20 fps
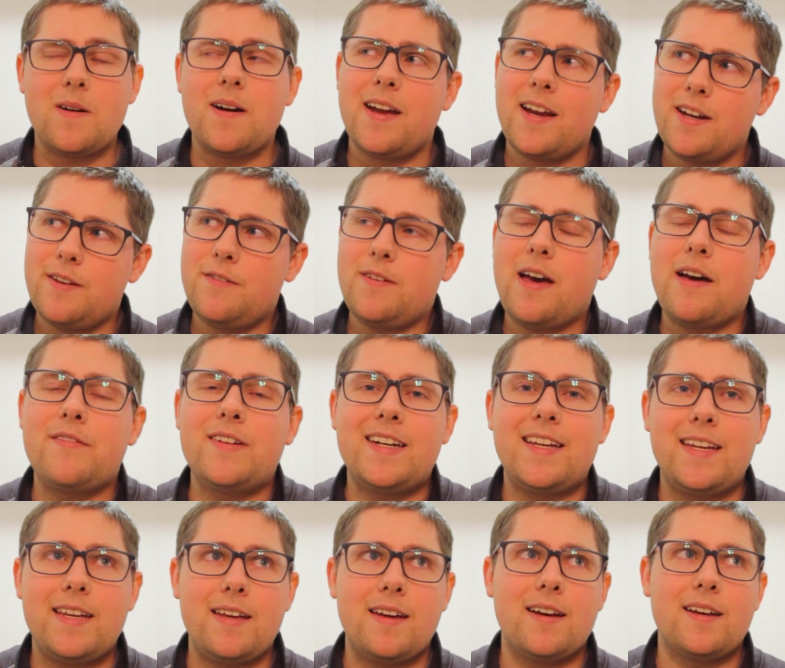And if you have
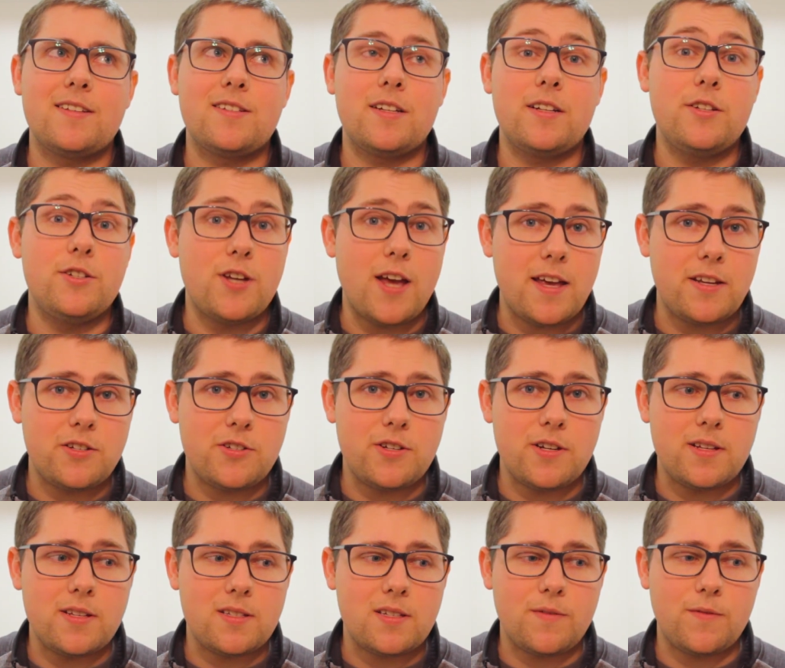any
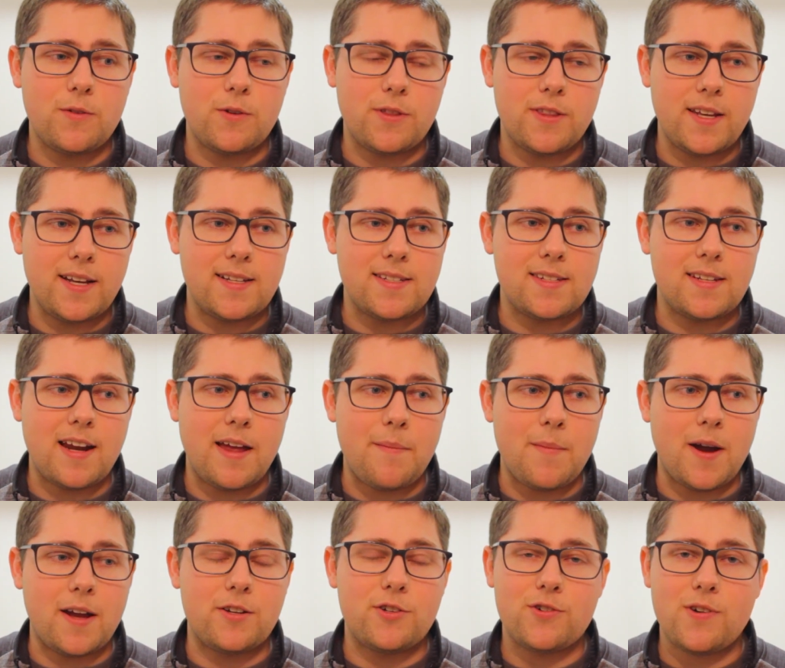suggestions for things that I
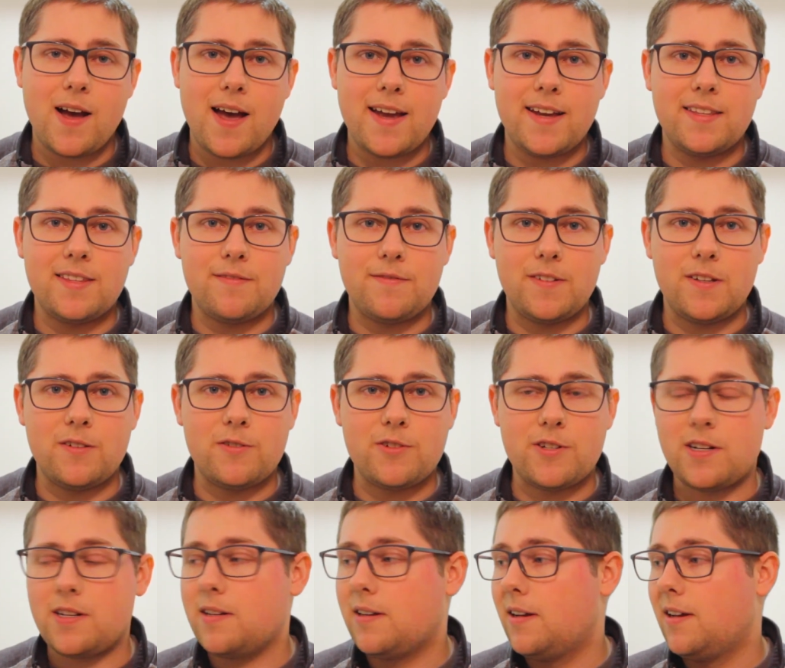might try in the
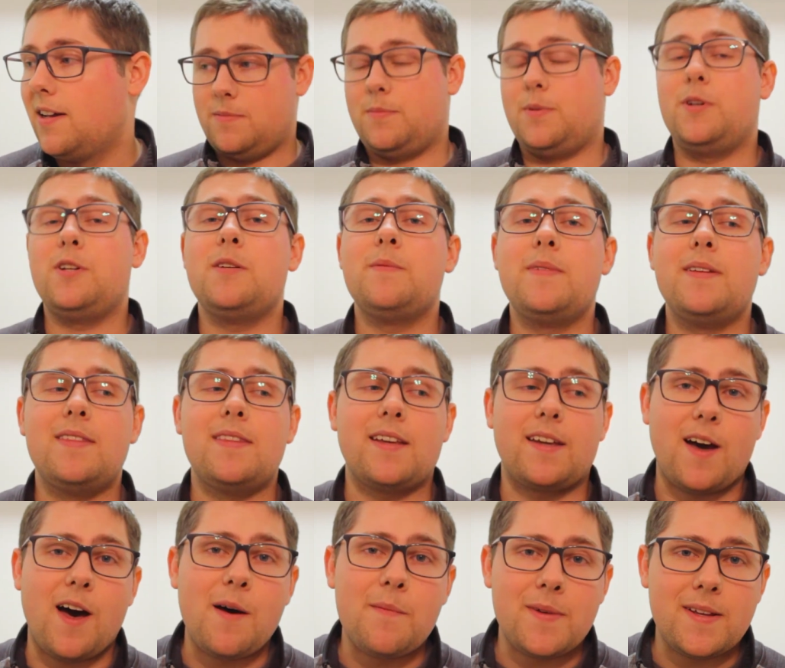future, put them in the
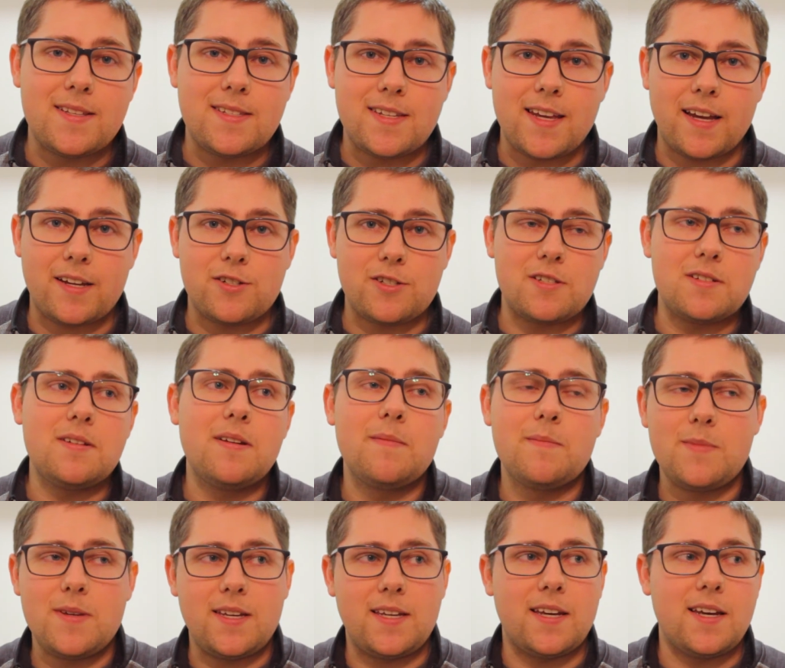comment section
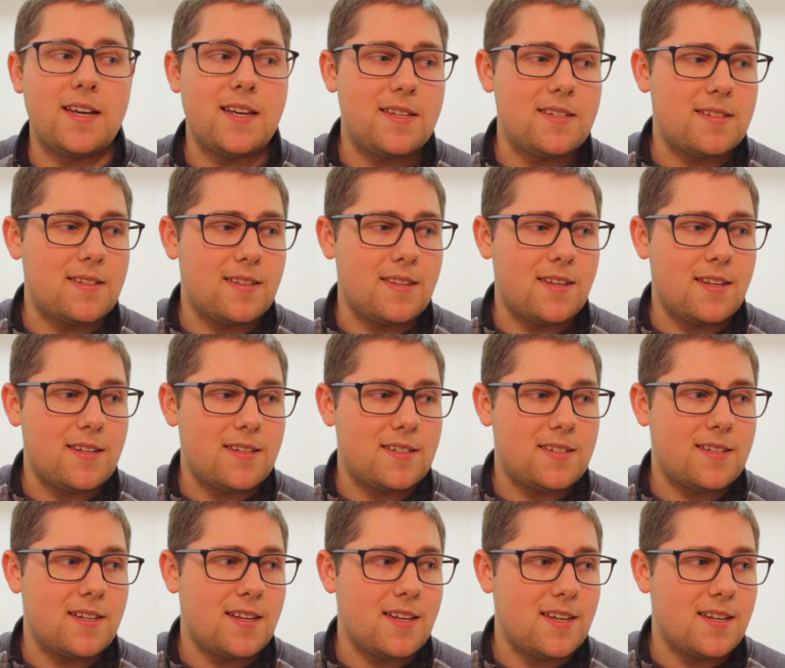because
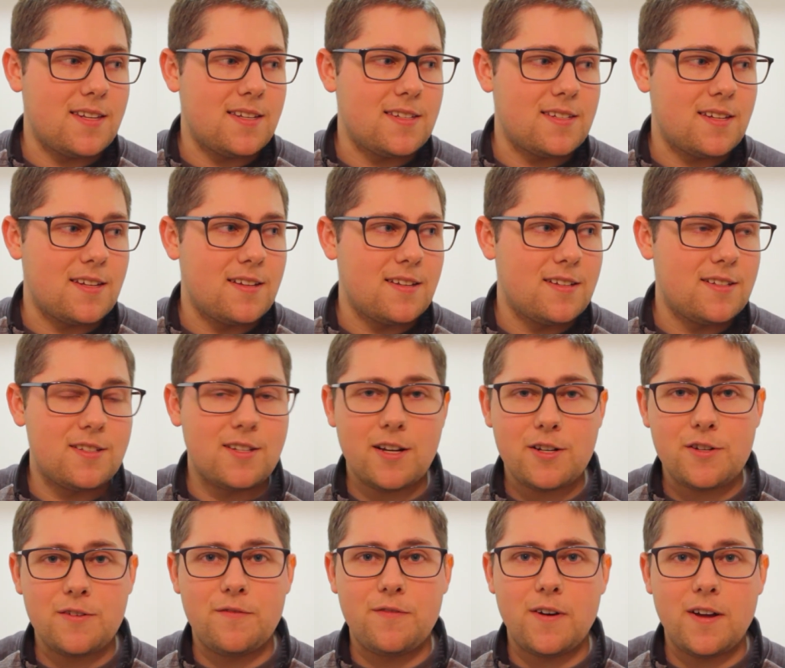this is
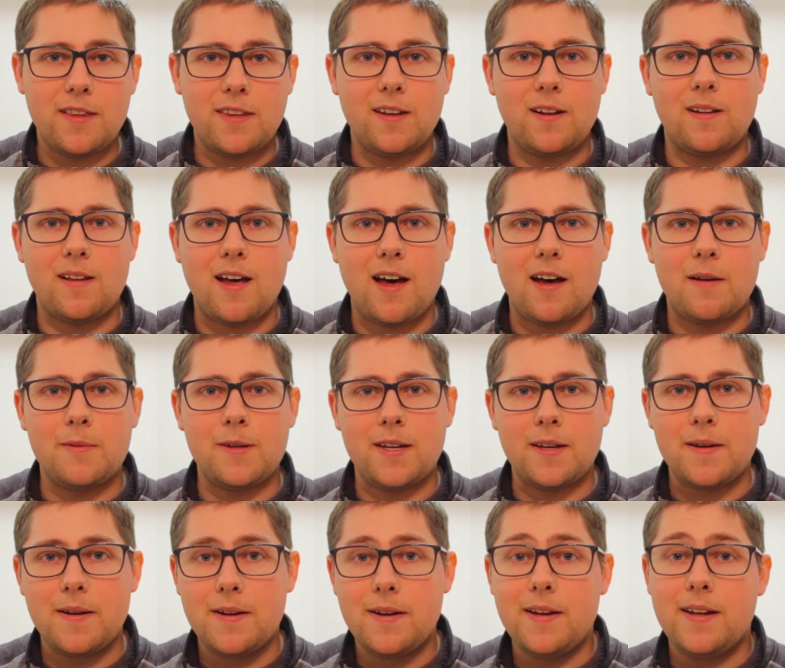such a fun little
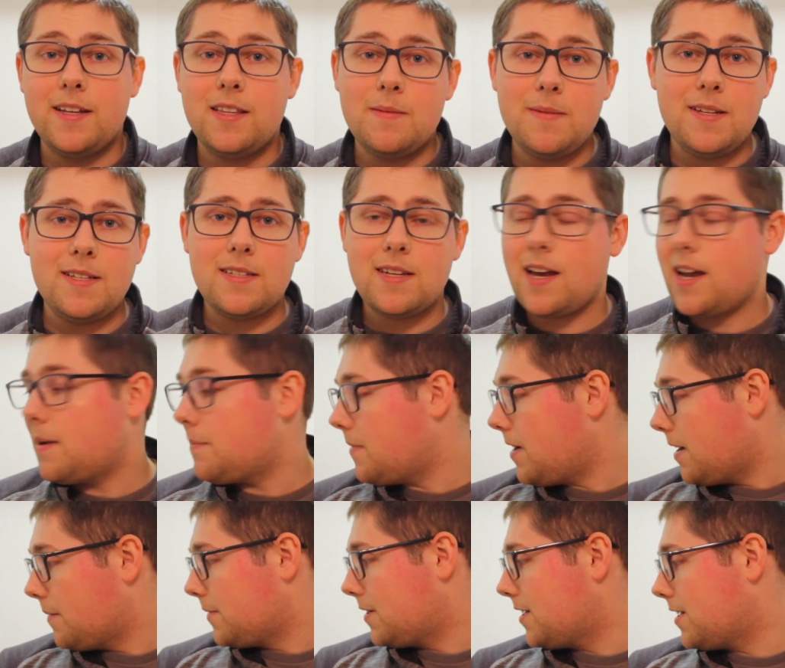hobby. In the meantime,
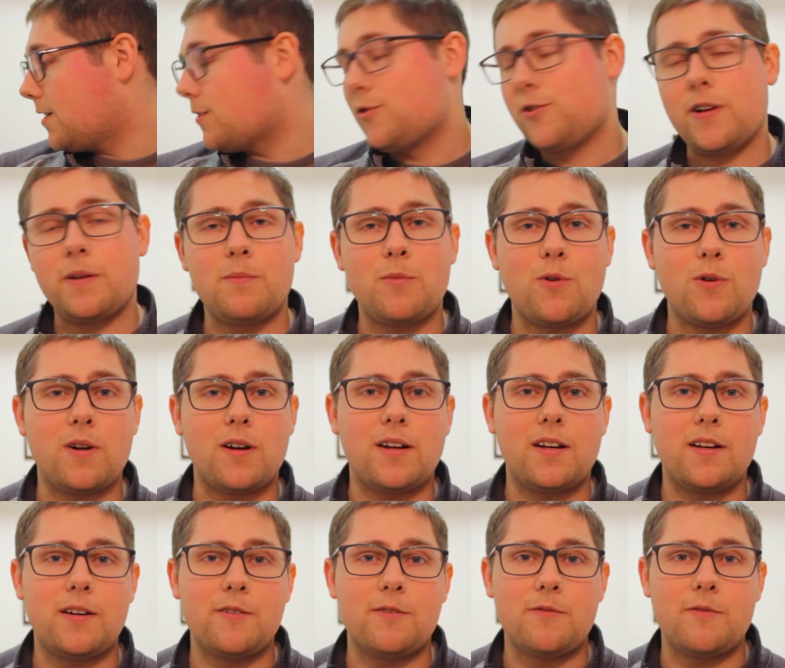I'm gonna go drink more
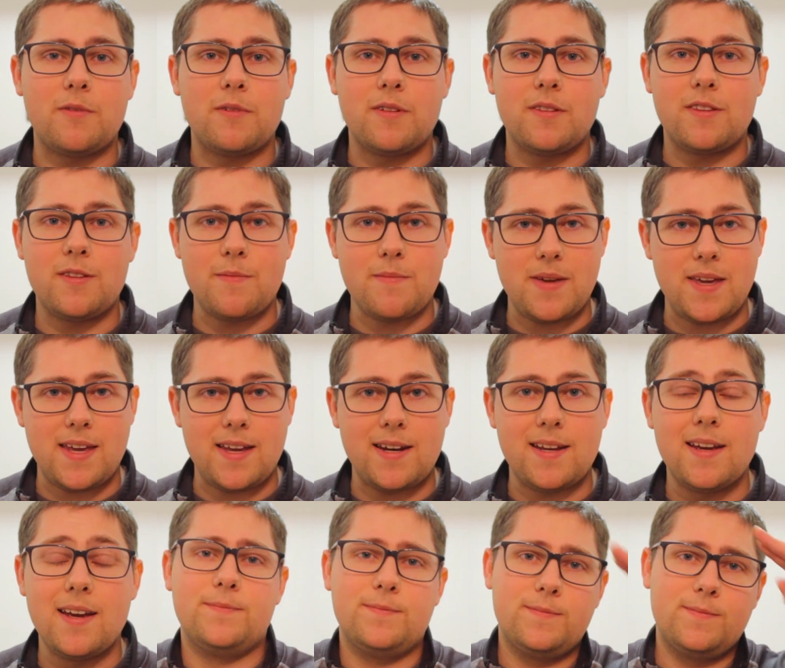of the
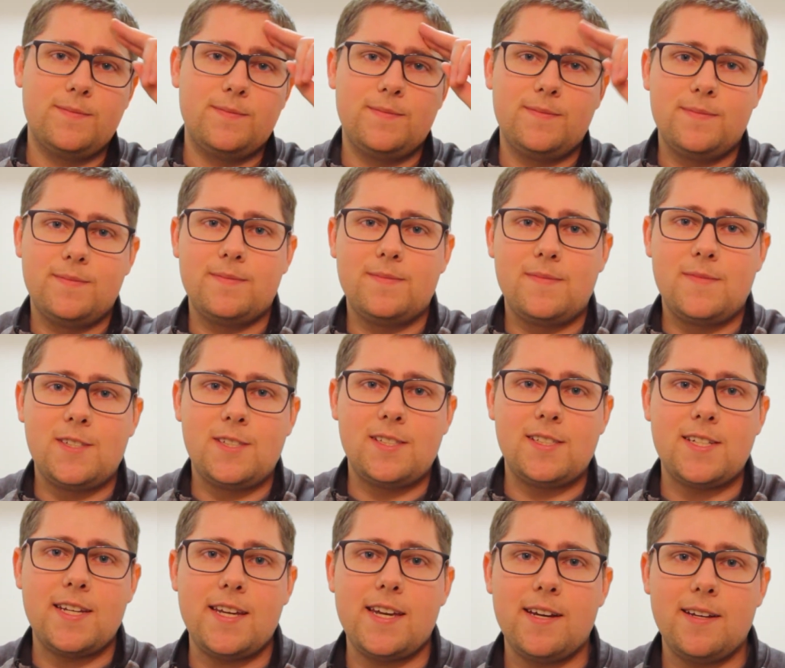mead.
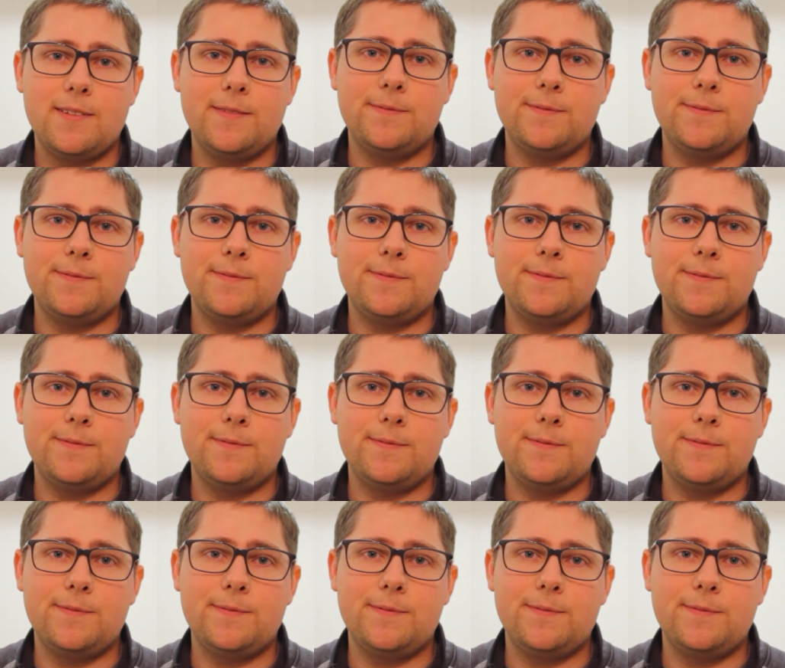See ya.